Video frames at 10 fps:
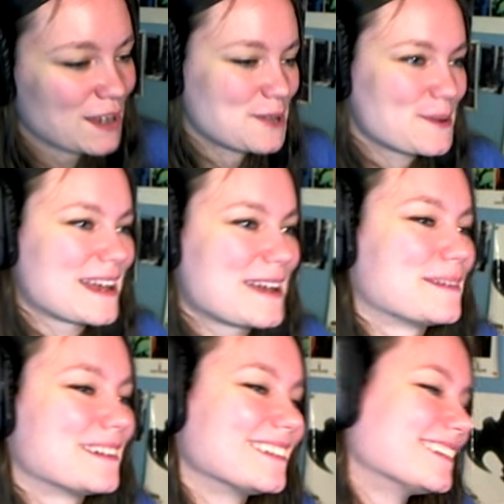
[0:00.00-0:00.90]
Fuck you,
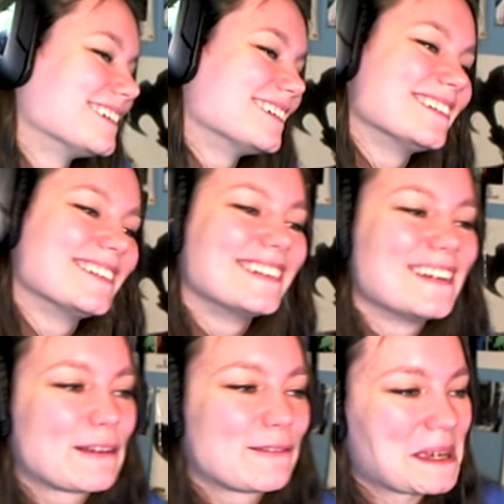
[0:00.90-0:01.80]
game.
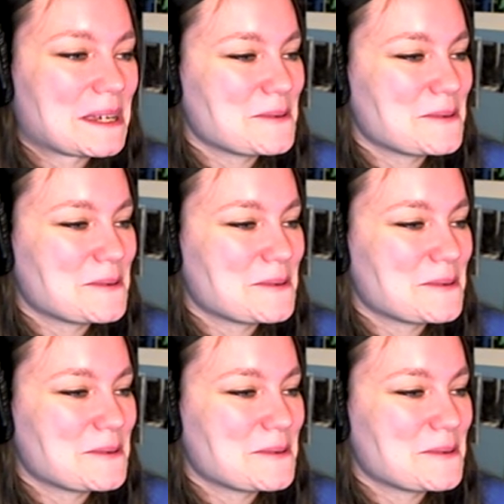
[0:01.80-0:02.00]
Fuck